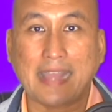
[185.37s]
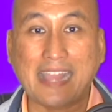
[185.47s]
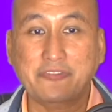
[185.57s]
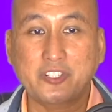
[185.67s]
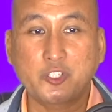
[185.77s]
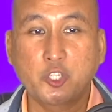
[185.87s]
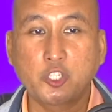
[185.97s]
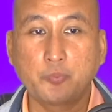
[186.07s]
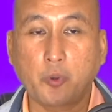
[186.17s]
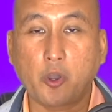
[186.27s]
After
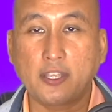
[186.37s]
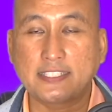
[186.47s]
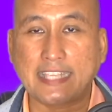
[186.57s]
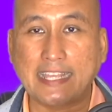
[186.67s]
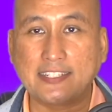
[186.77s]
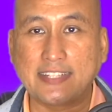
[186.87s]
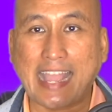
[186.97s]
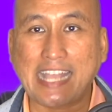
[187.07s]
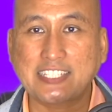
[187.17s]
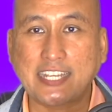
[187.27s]
Good Boys and
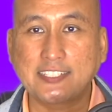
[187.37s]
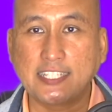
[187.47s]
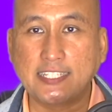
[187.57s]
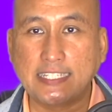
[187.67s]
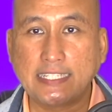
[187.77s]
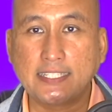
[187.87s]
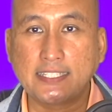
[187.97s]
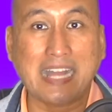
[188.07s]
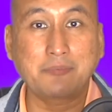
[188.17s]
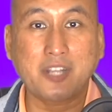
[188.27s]
Dash and Lily,
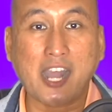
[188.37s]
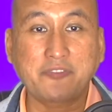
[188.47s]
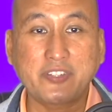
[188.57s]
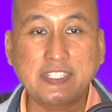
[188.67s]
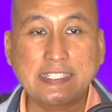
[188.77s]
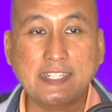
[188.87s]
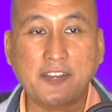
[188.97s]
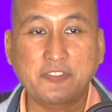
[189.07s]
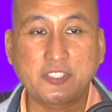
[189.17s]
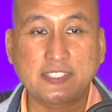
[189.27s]
I'm confident
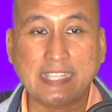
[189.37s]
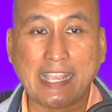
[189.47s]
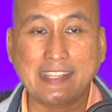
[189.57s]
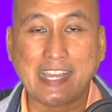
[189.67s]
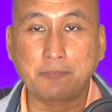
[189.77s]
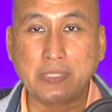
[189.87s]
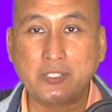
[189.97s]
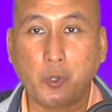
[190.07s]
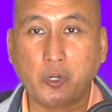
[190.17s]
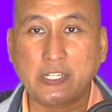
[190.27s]
enough to say that
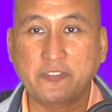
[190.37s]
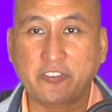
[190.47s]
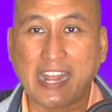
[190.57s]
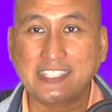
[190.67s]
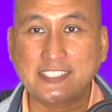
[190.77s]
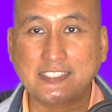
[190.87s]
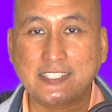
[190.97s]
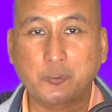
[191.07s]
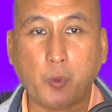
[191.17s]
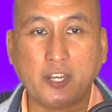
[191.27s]
Midori Francis
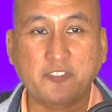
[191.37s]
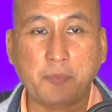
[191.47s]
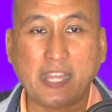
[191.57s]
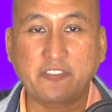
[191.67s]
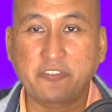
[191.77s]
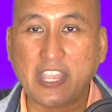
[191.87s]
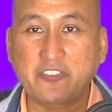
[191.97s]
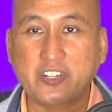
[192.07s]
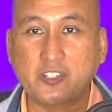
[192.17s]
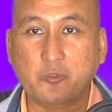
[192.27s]
is one of my
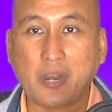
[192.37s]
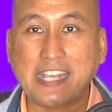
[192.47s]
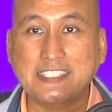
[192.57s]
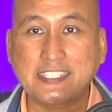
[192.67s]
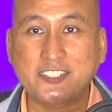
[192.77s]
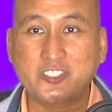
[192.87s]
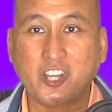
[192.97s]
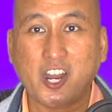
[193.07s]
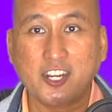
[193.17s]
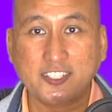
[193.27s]
favorite rising
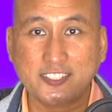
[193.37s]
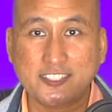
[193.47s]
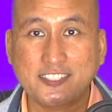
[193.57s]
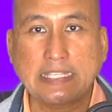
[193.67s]
stars.